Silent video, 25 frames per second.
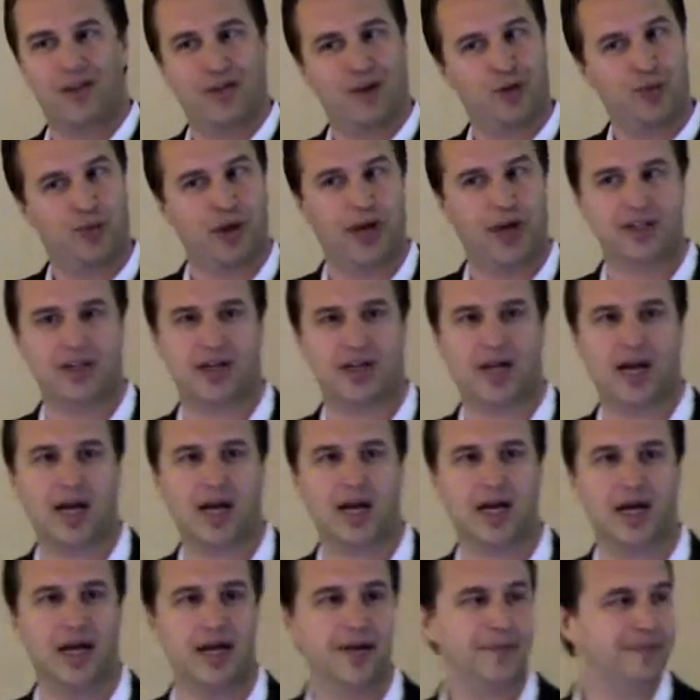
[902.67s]
their project
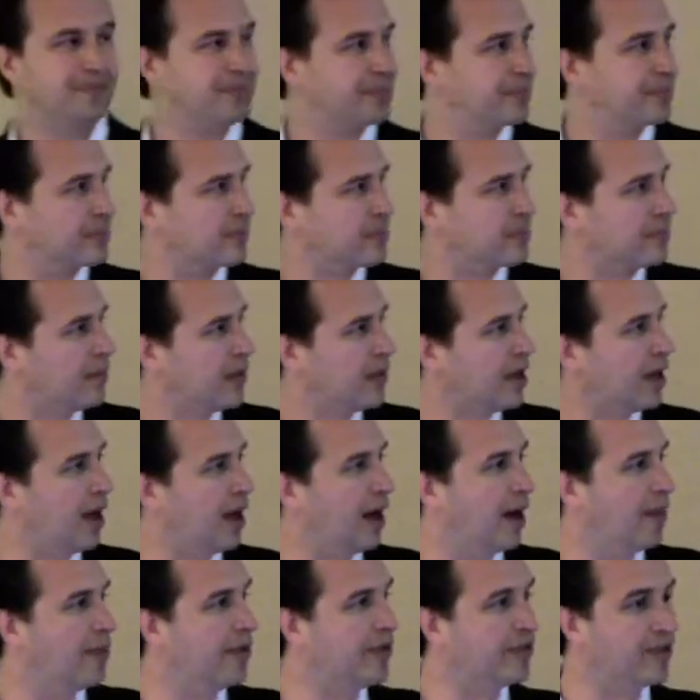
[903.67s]
got cut.
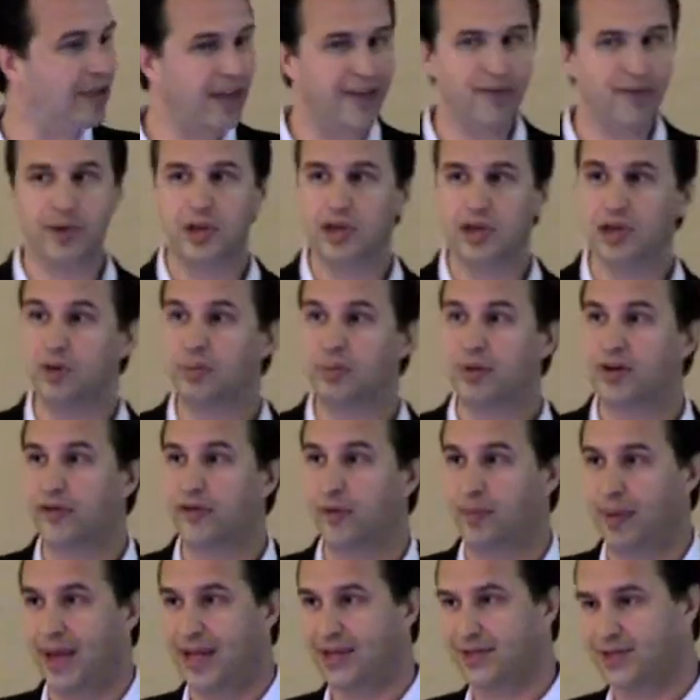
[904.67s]
Um, this gave them a little bit of
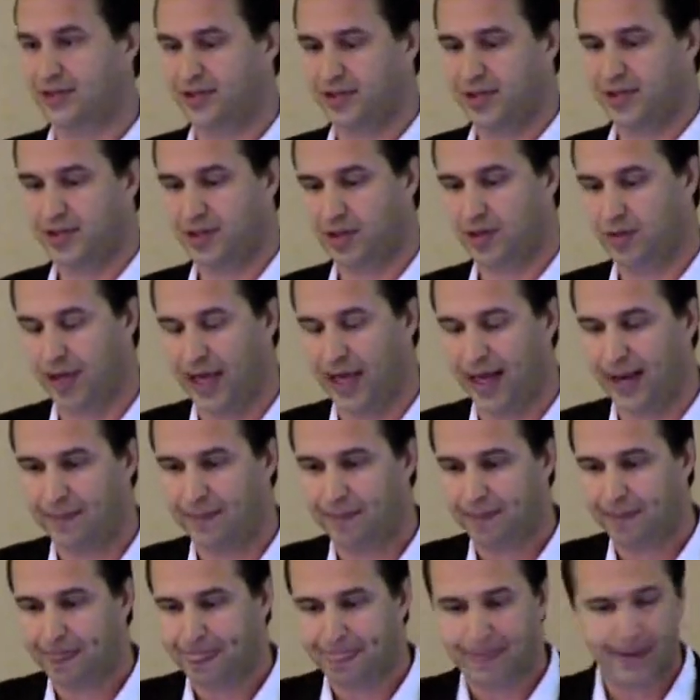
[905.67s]
a basis to do that.